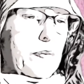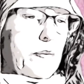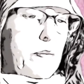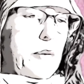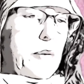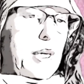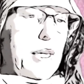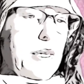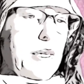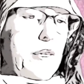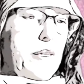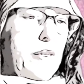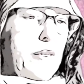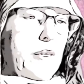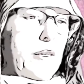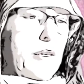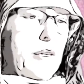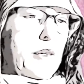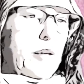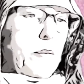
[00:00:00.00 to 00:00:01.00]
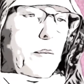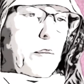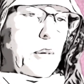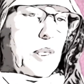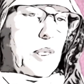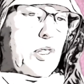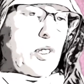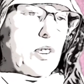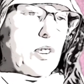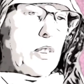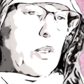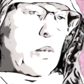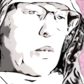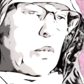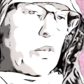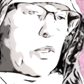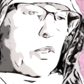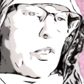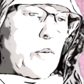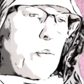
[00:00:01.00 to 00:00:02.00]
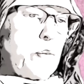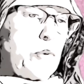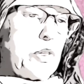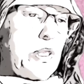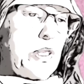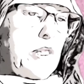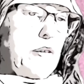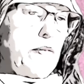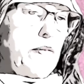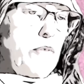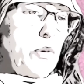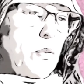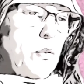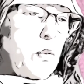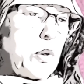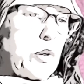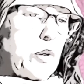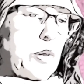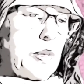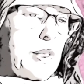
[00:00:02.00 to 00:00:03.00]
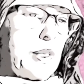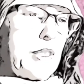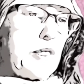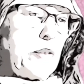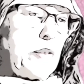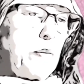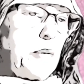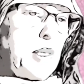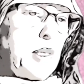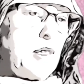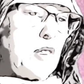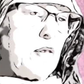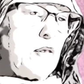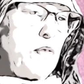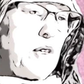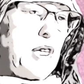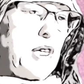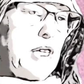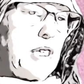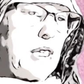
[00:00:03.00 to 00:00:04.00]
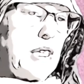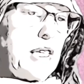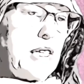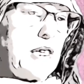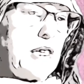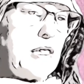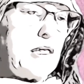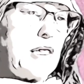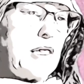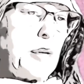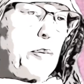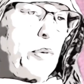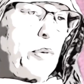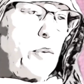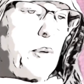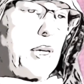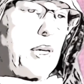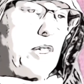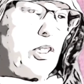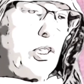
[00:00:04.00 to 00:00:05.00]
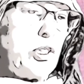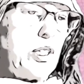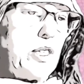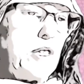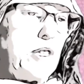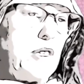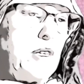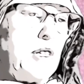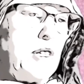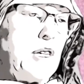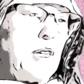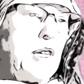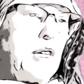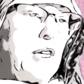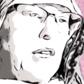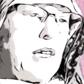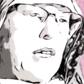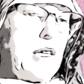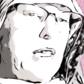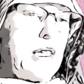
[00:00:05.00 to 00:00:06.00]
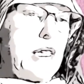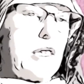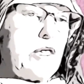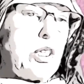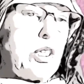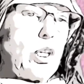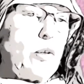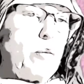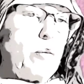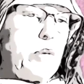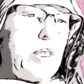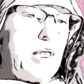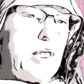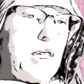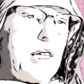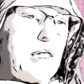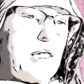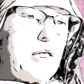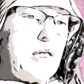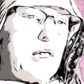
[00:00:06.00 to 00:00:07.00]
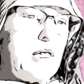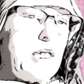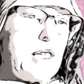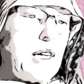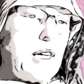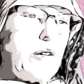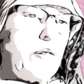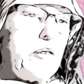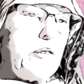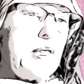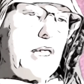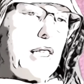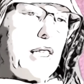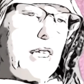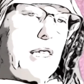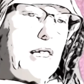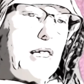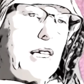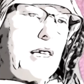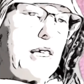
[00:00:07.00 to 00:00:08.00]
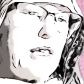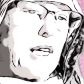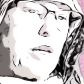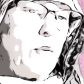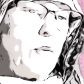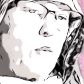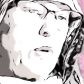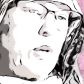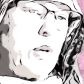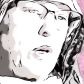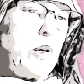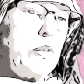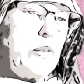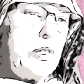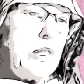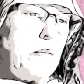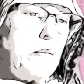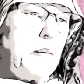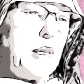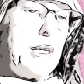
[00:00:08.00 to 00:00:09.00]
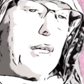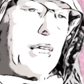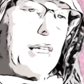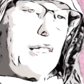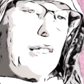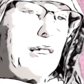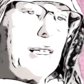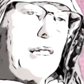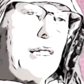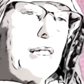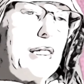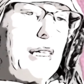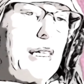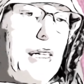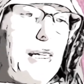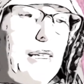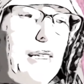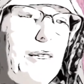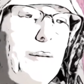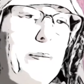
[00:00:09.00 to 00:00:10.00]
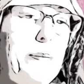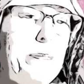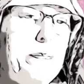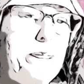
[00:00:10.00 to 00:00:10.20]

Men must learn to perceive the world as a means of healing the separation. The atonement is the guarantee that they will ultimately succeed.